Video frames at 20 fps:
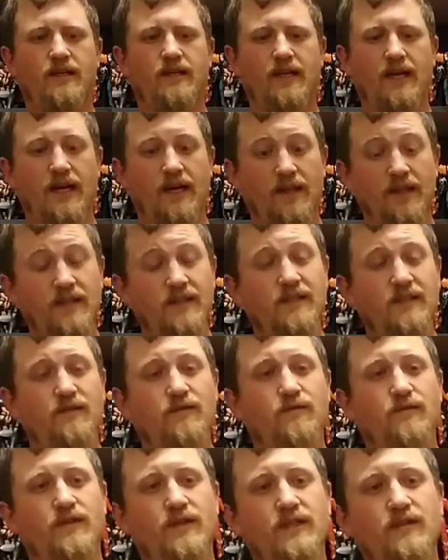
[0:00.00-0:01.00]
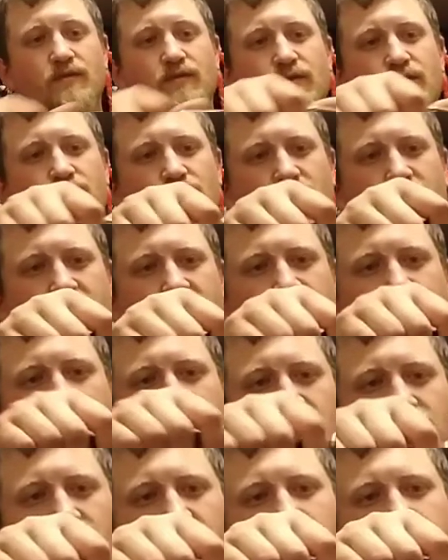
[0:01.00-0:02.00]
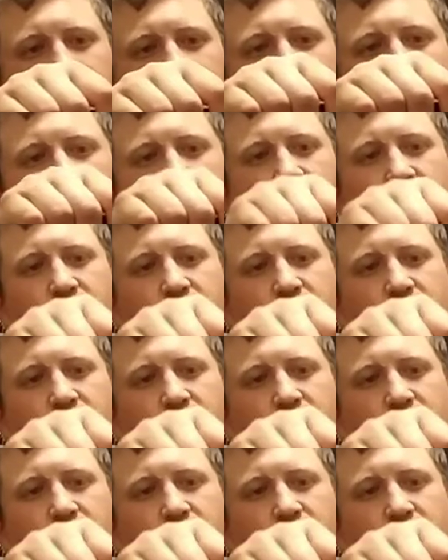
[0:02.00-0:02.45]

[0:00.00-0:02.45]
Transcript: yeah, this is this one's really special to me.